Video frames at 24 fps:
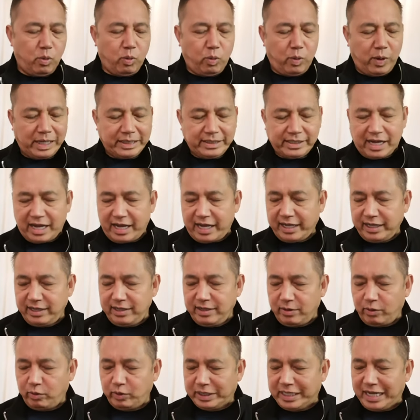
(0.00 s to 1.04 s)
what
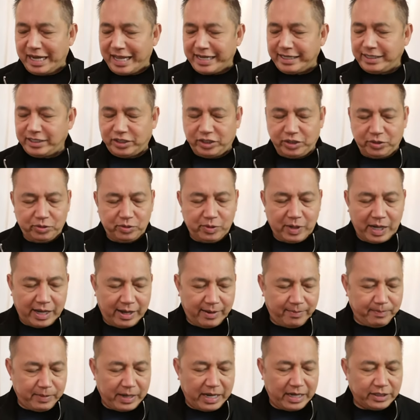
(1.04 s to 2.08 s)
I would like to
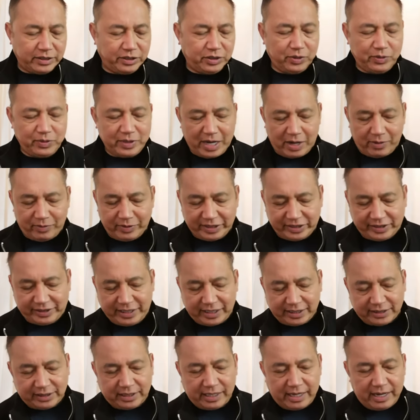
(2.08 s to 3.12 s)
do now is
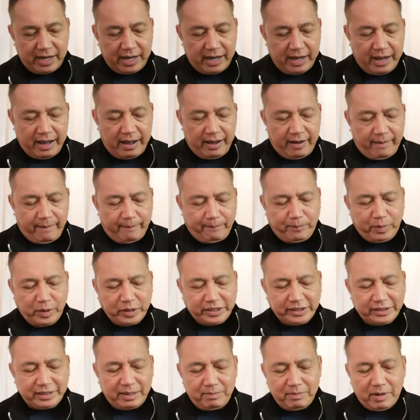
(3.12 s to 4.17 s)
just
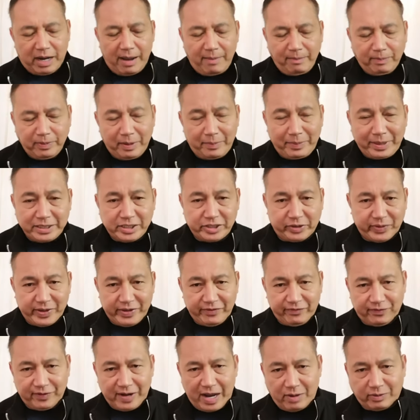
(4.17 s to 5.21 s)
put some
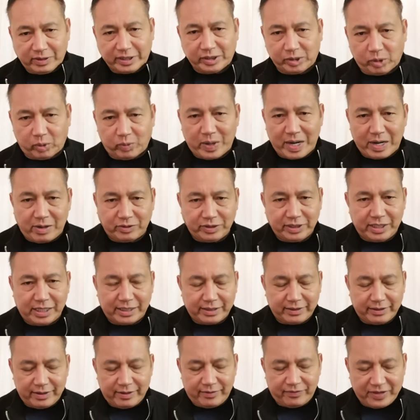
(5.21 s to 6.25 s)
complementary flowers around
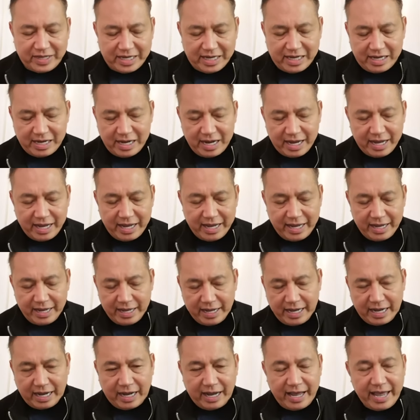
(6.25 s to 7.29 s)
the
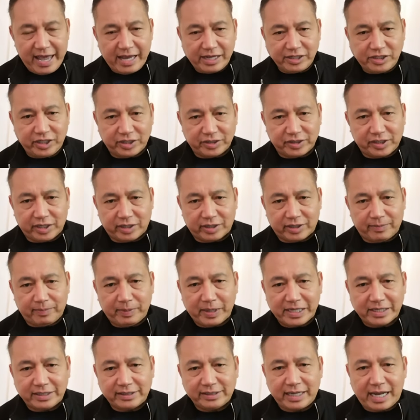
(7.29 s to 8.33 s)
edges here,
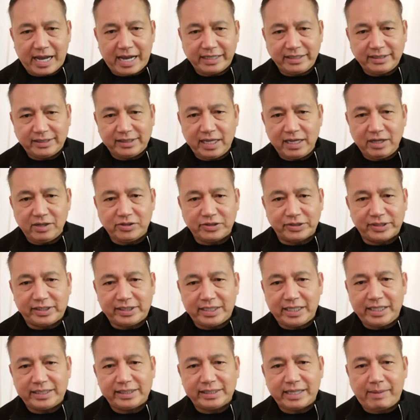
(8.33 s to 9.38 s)
because I still could
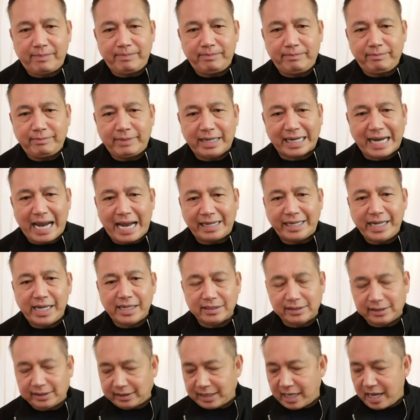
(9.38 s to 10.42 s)
see some
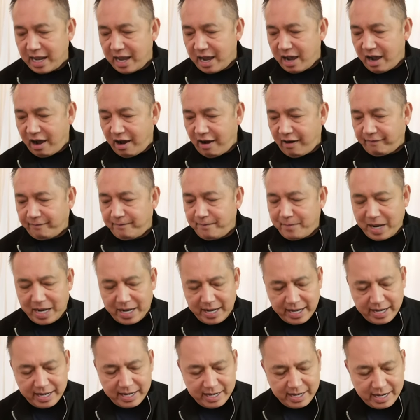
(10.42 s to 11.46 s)
mechanics of
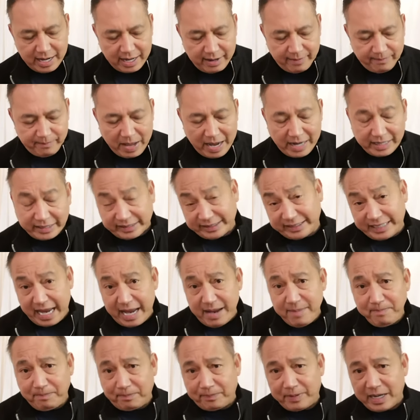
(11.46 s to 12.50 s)
my
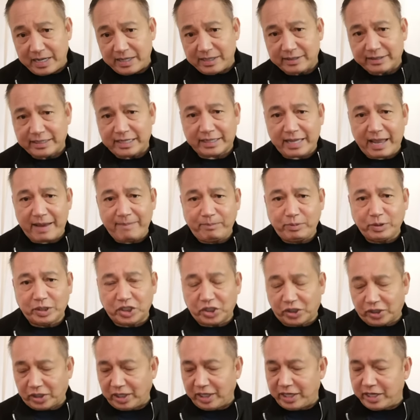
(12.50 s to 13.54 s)
tape that I put
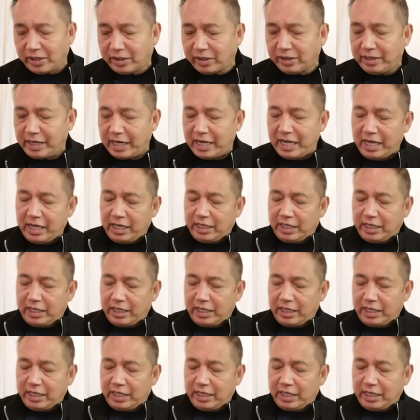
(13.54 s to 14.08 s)
earlier.